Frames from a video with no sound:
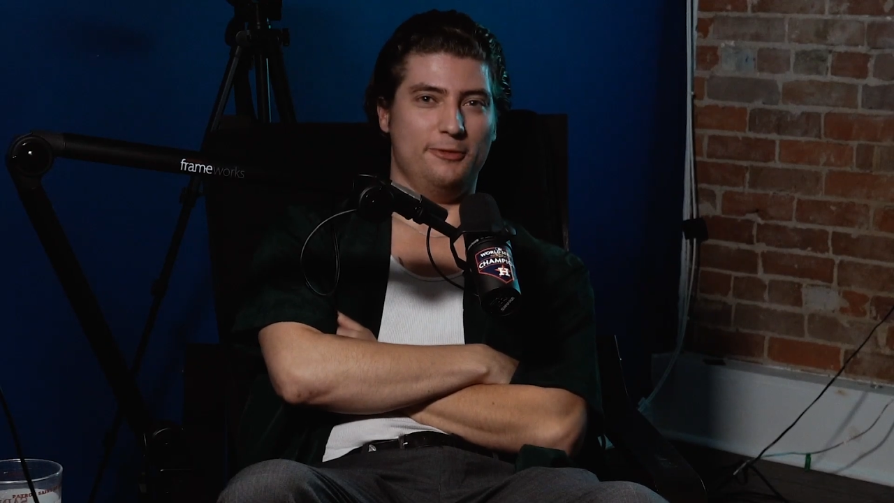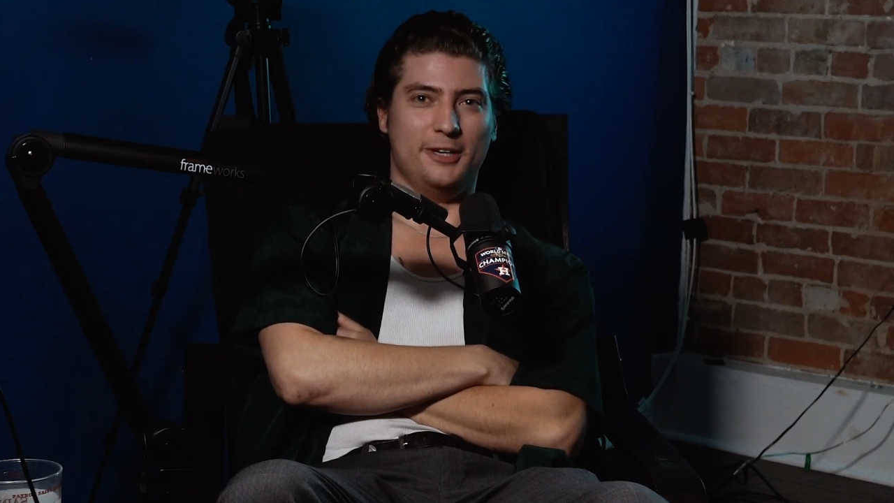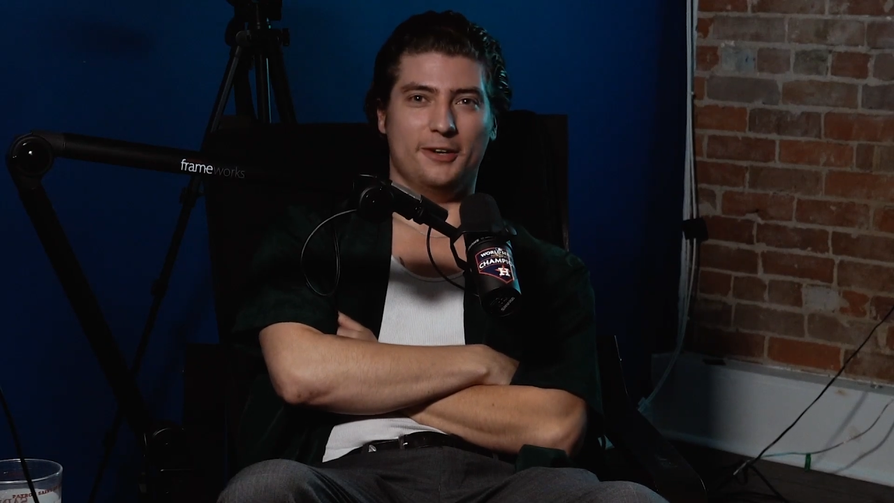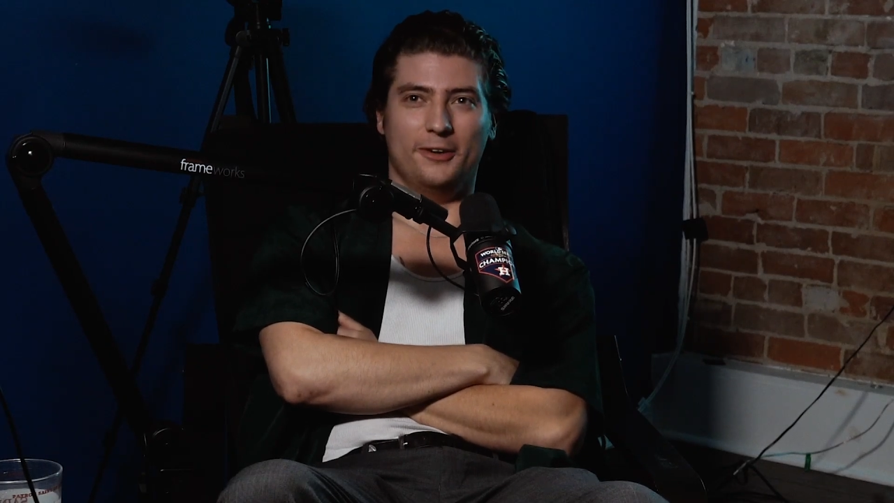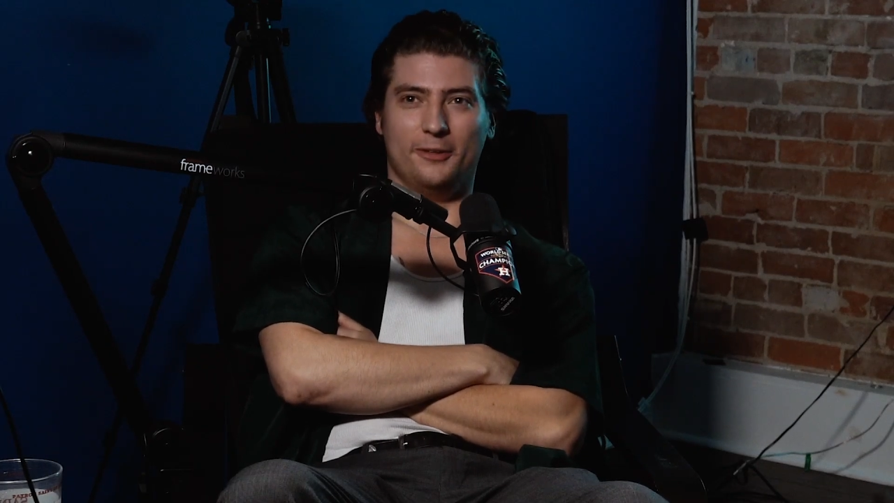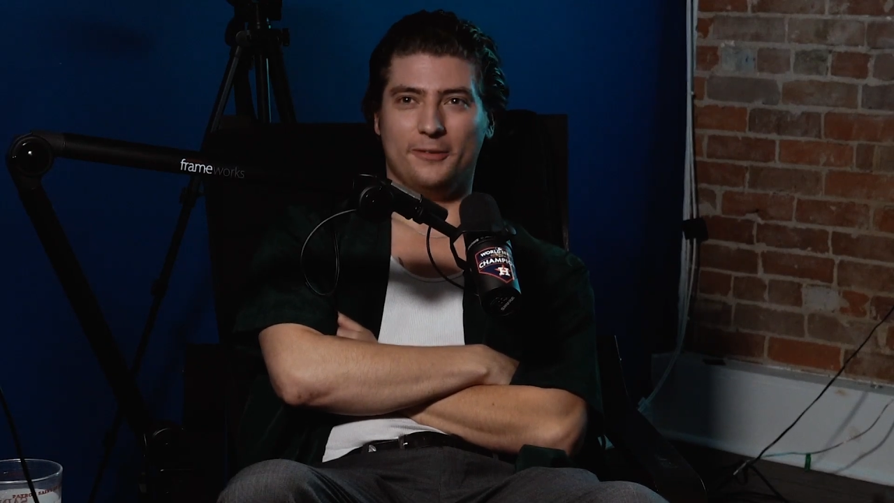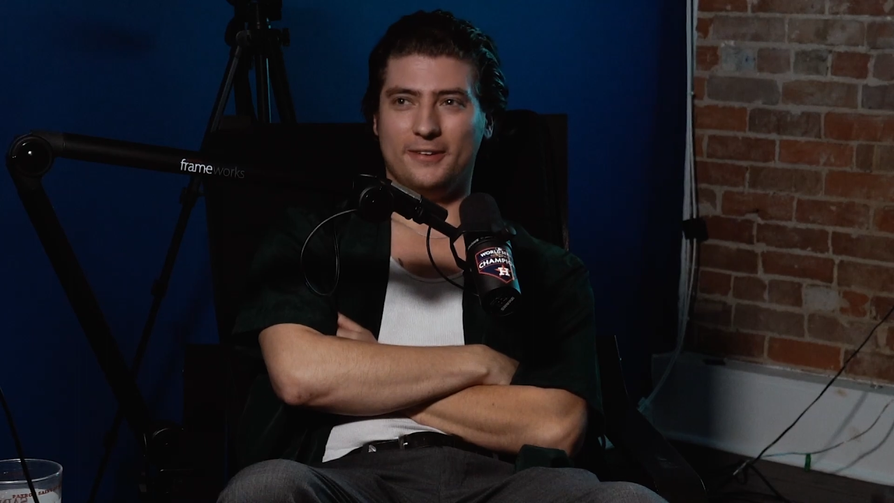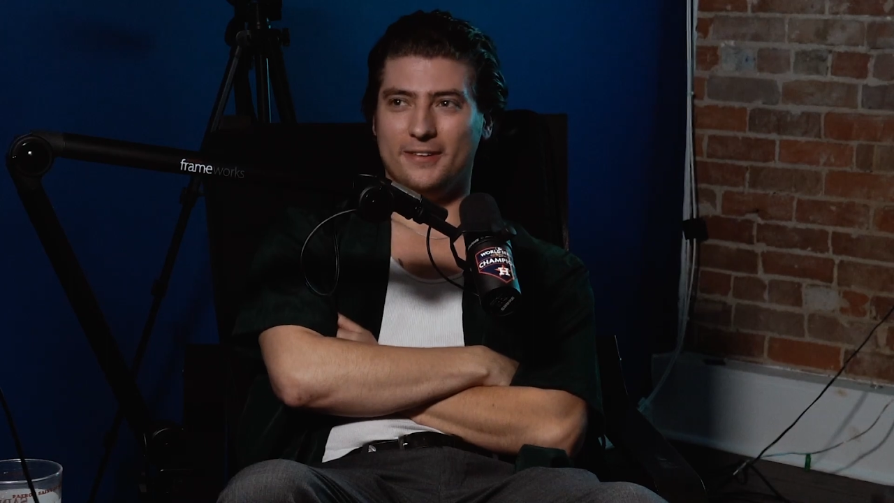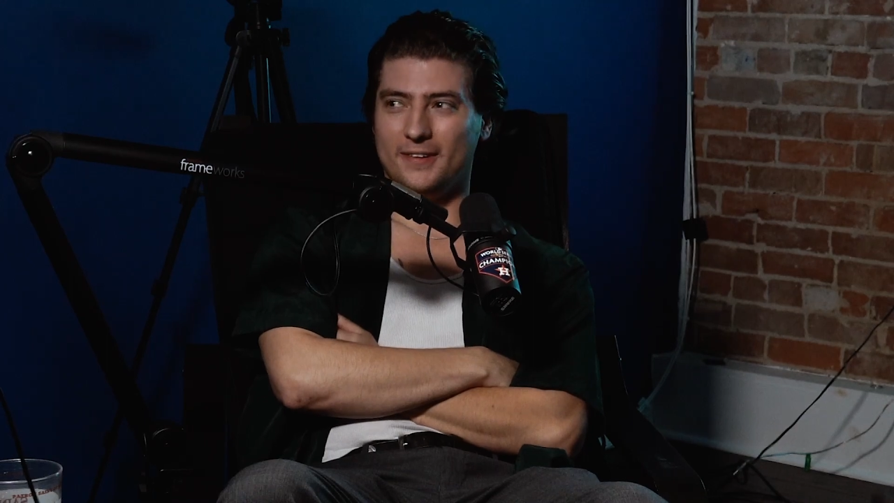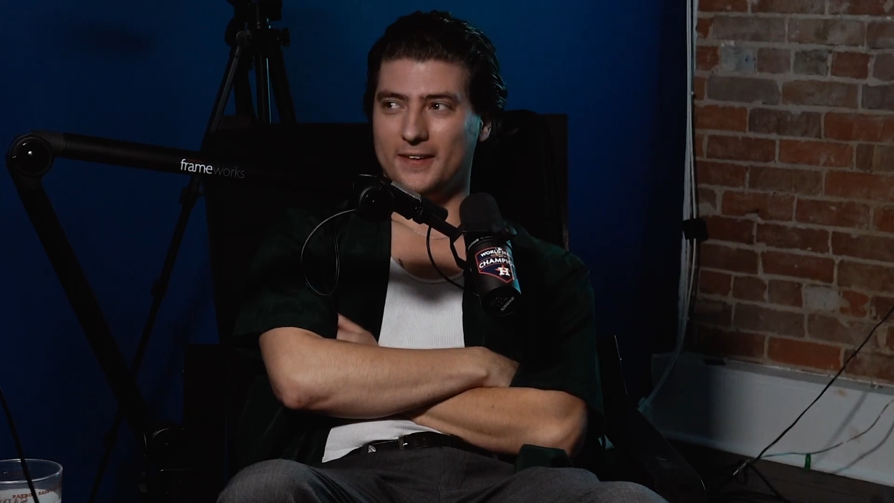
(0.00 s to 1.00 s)
No, in the no, middle? just,
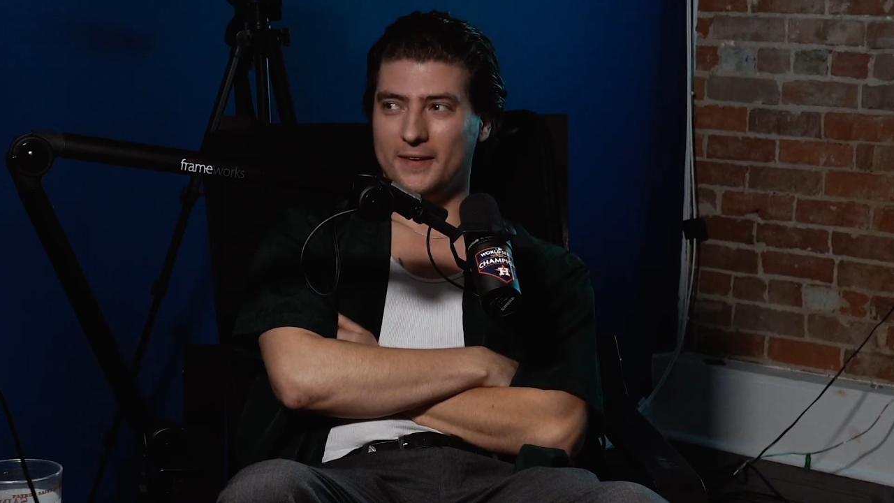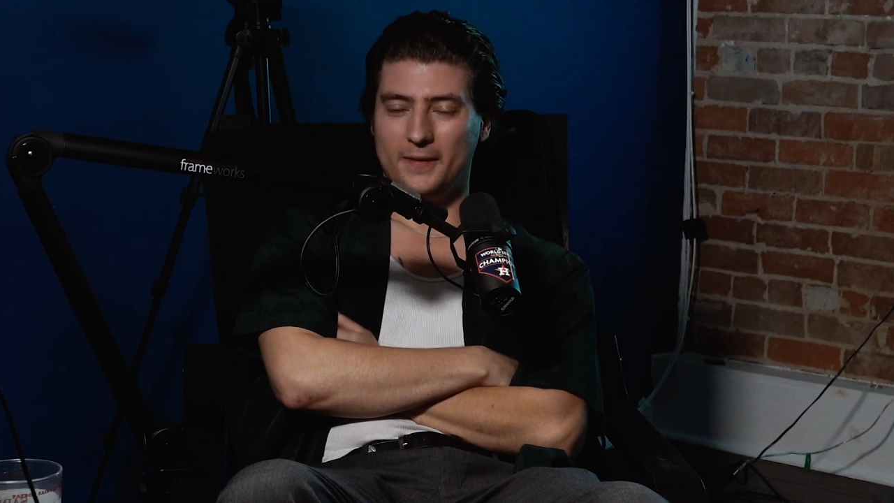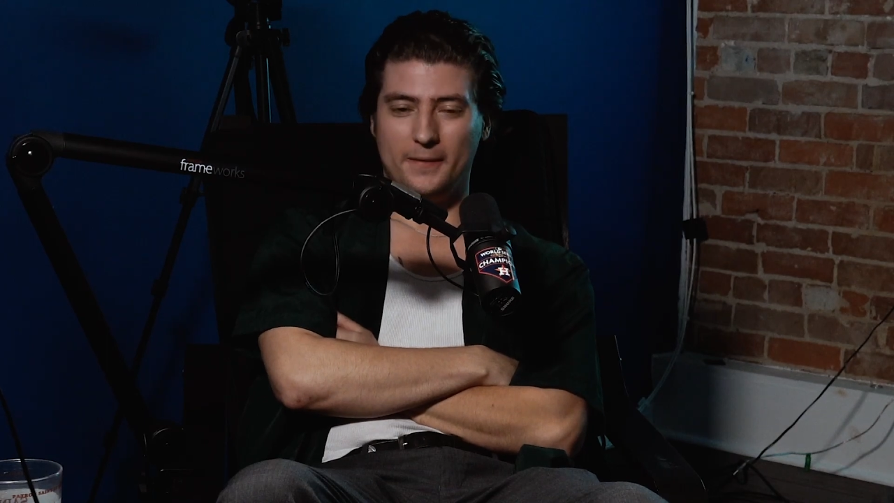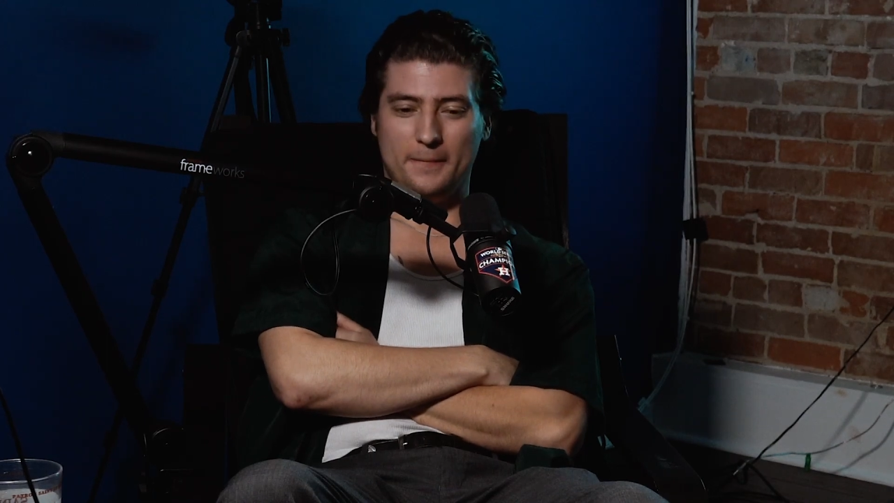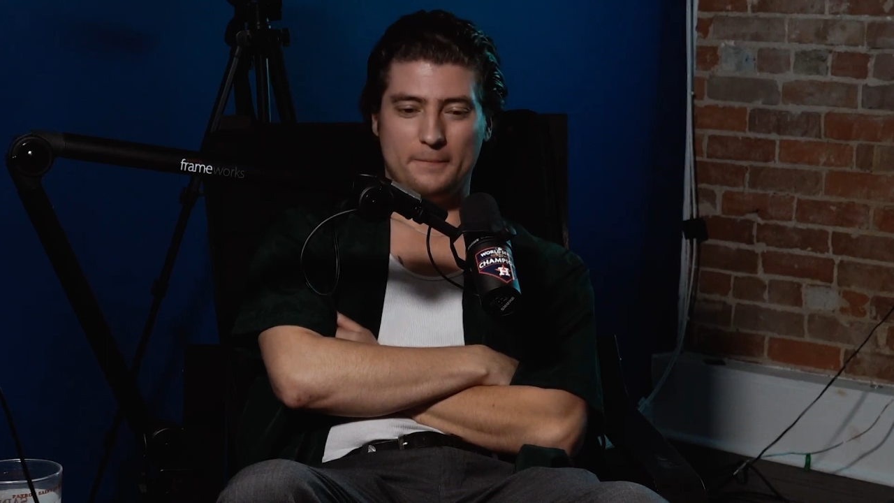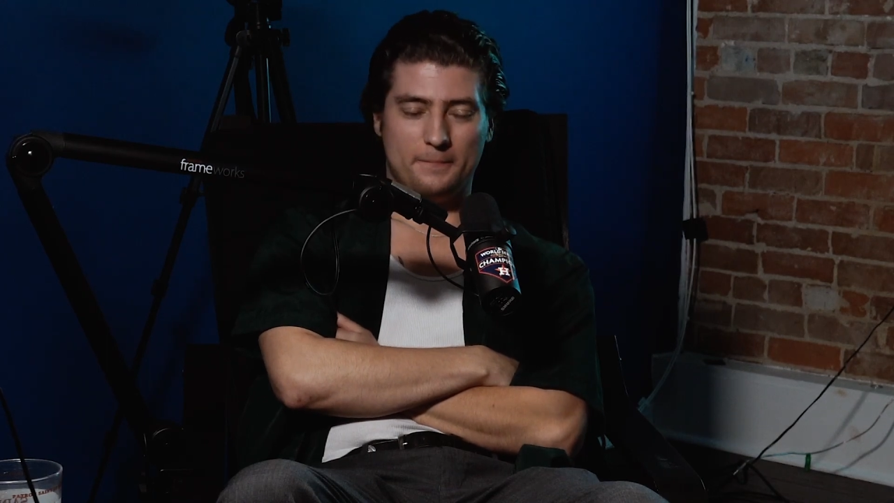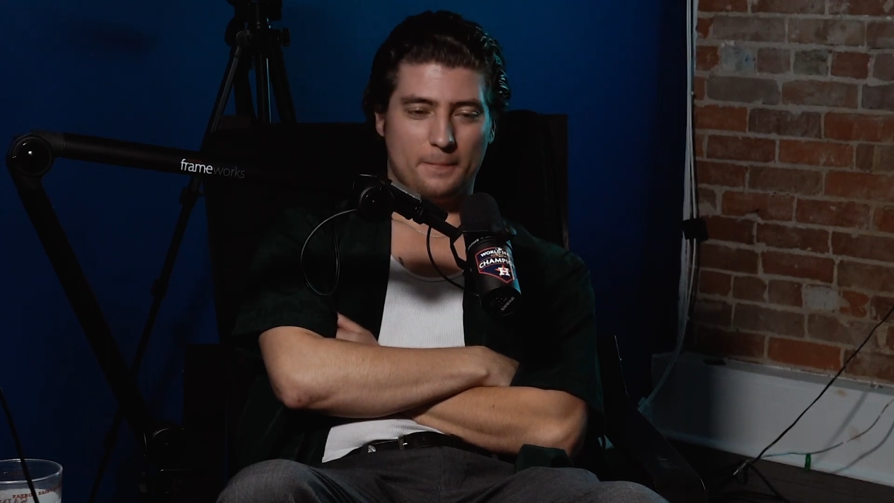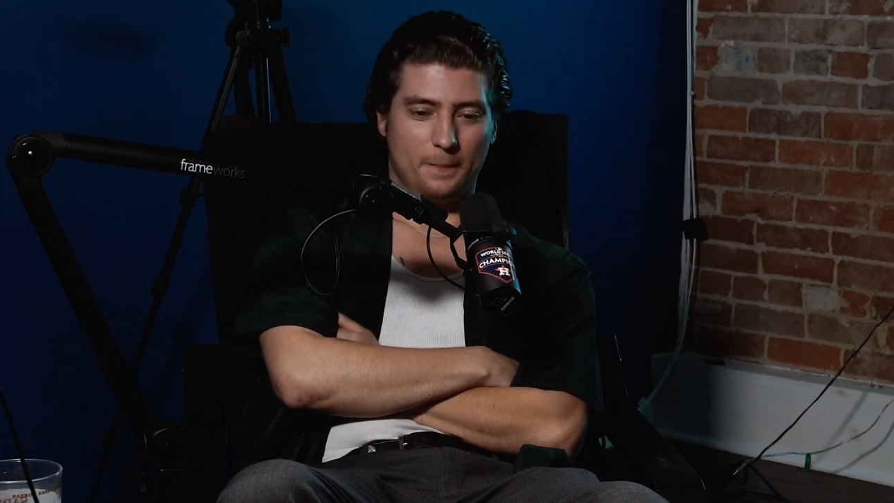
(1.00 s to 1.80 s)
just guess again.